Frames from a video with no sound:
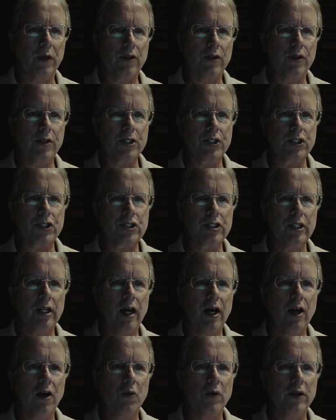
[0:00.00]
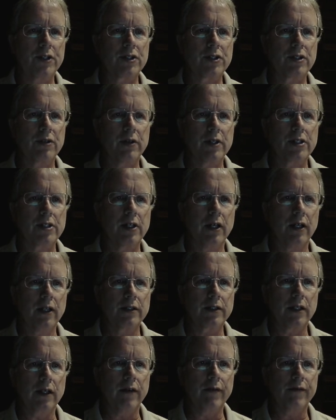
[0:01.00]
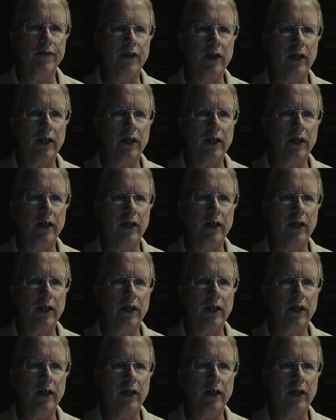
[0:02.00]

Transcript: you just saw was the result of